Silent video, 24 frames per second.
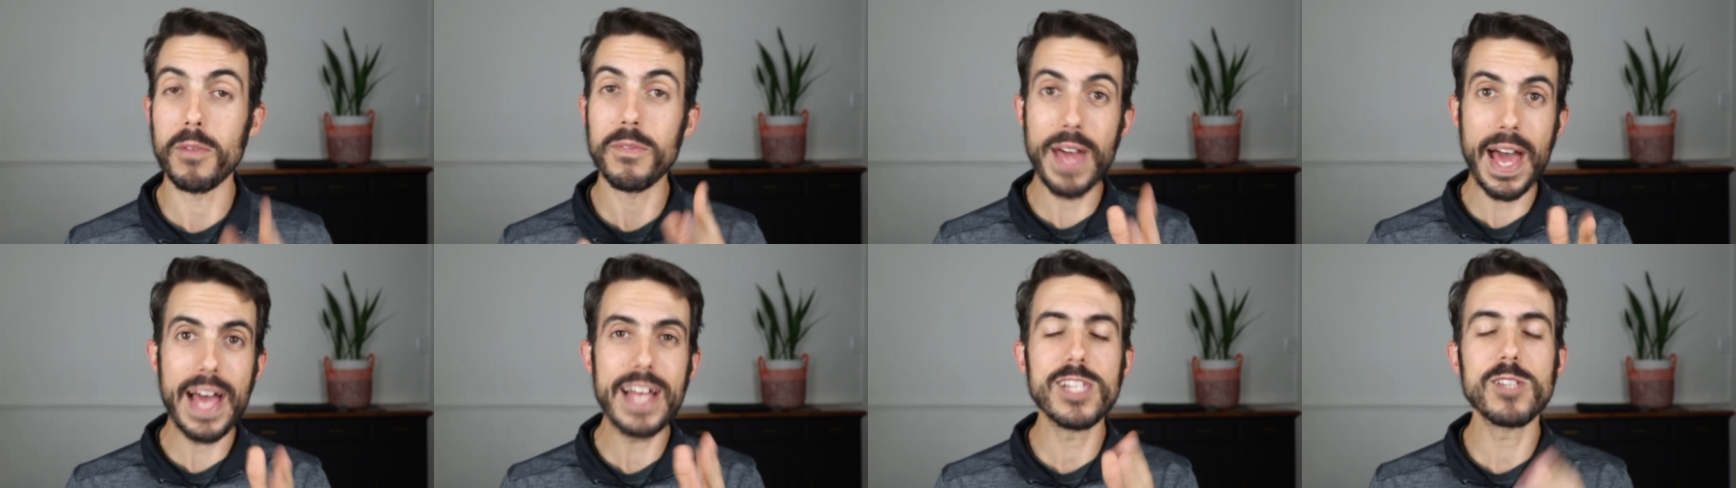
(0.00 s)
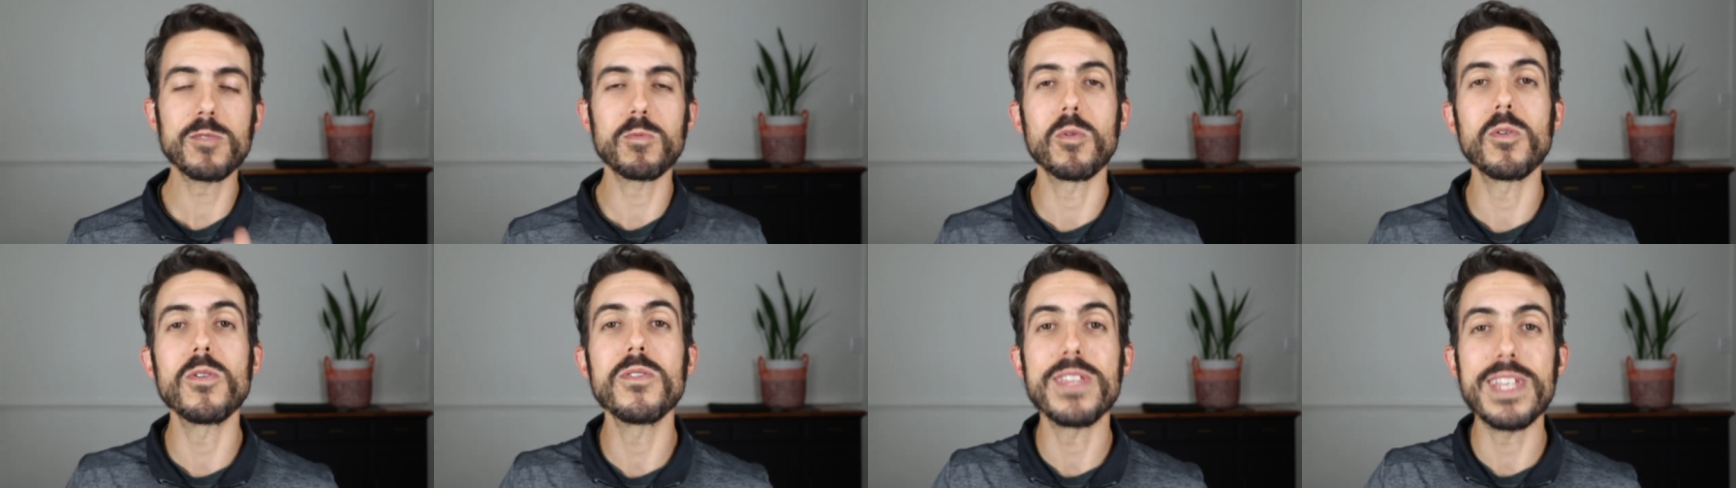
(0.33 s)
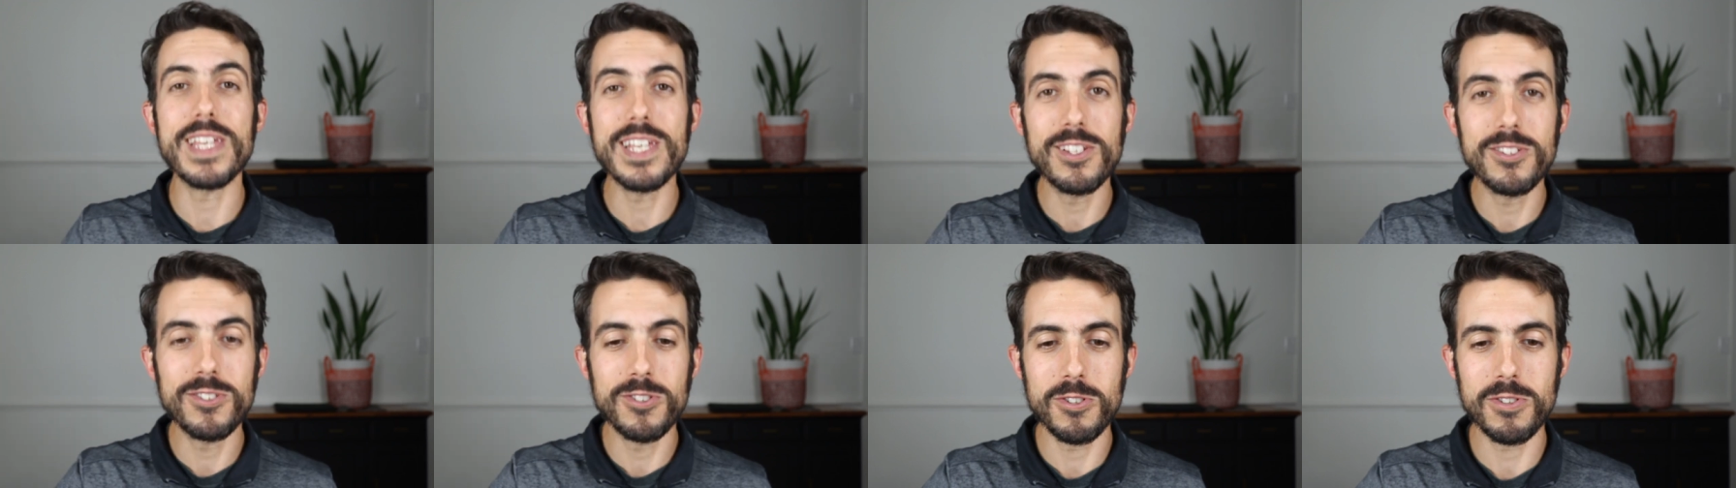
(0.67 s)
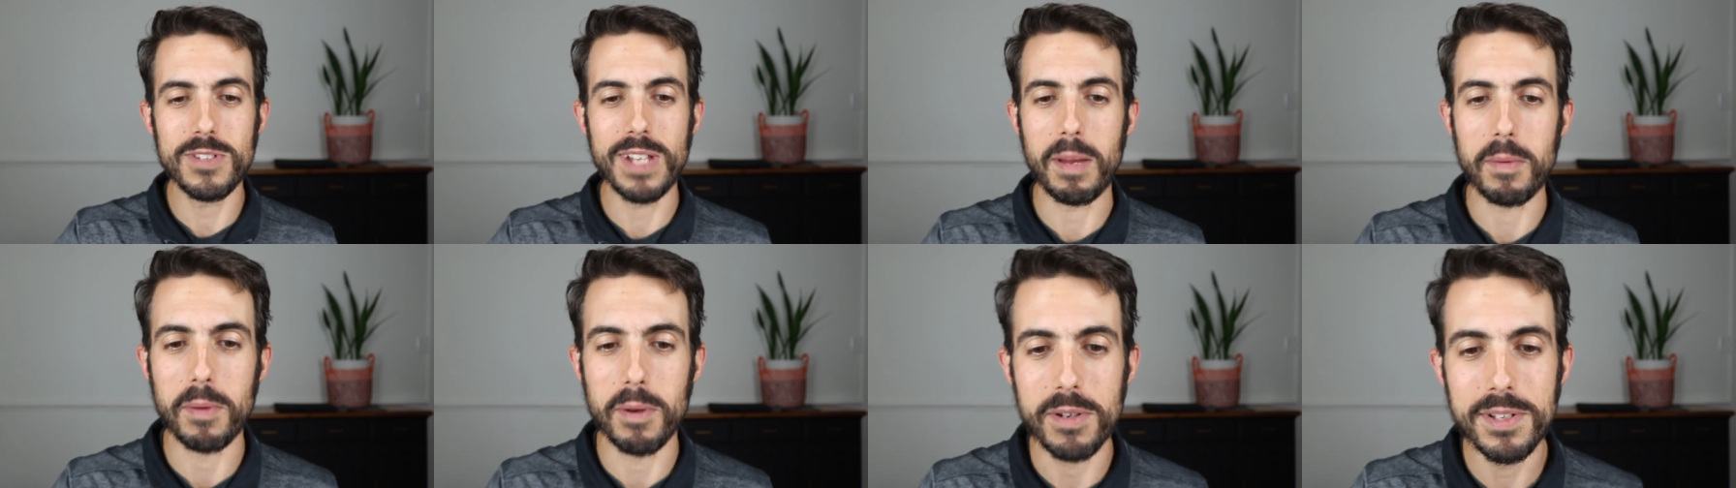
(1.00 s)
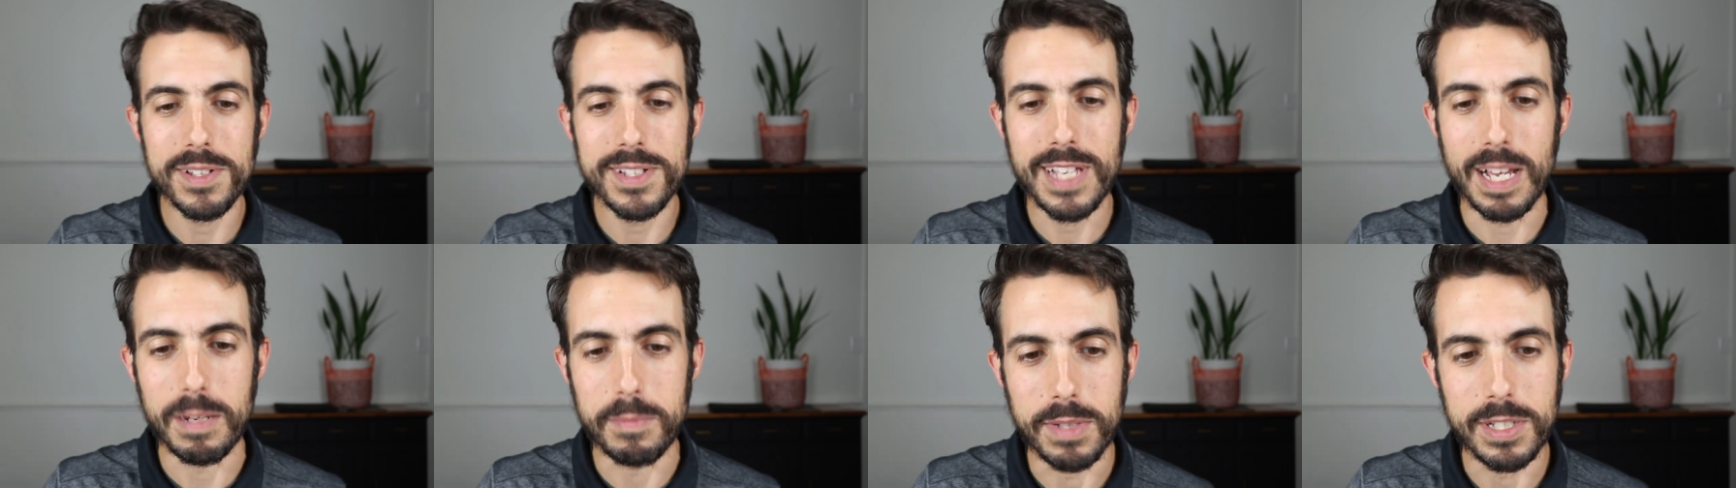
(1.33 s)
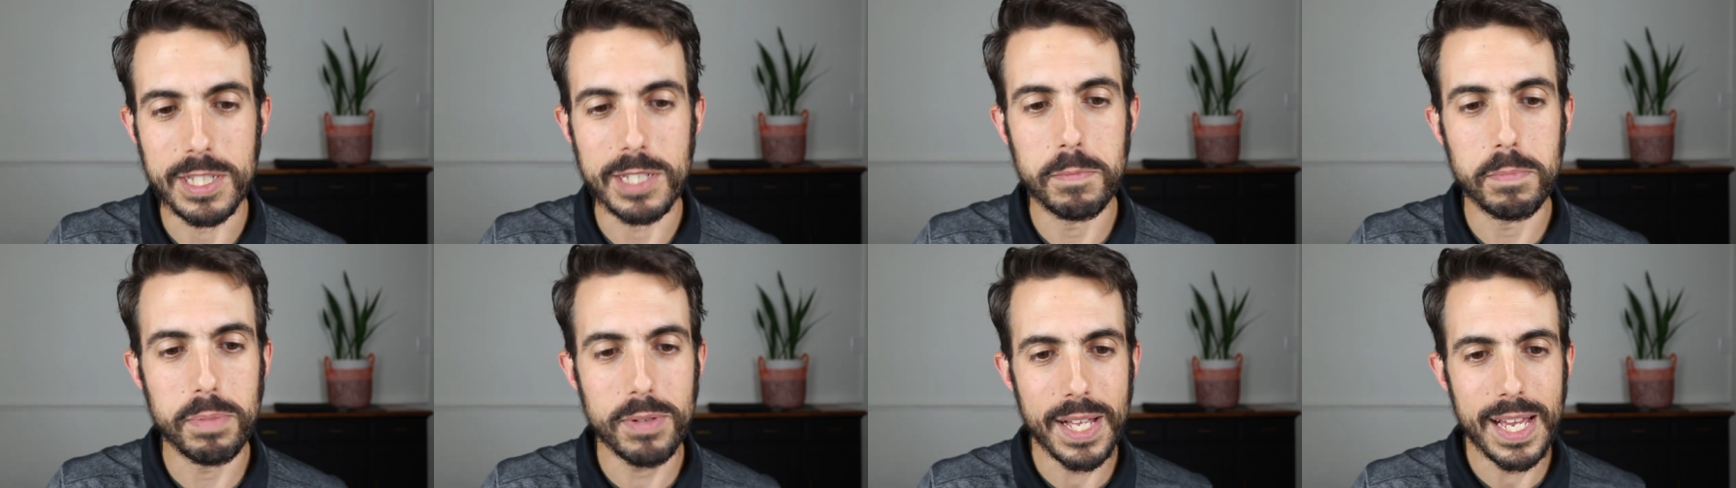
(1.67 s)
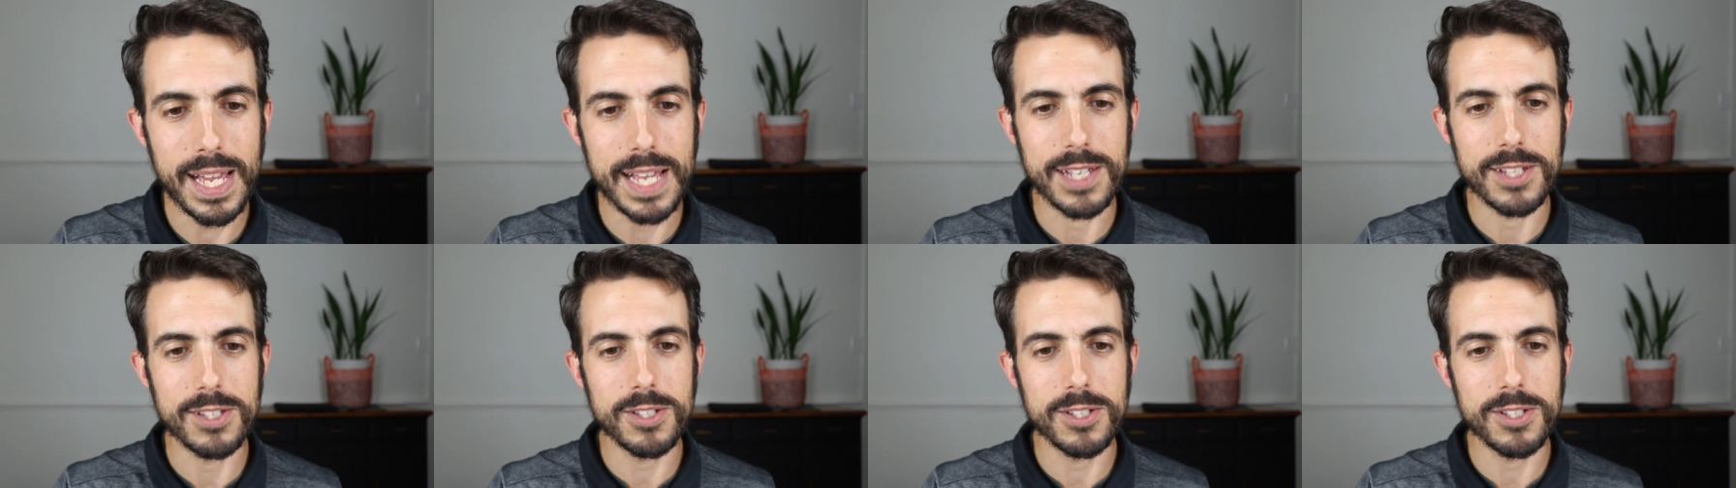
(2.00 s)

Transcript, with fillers: That's where these 2 neighborhoods come into play.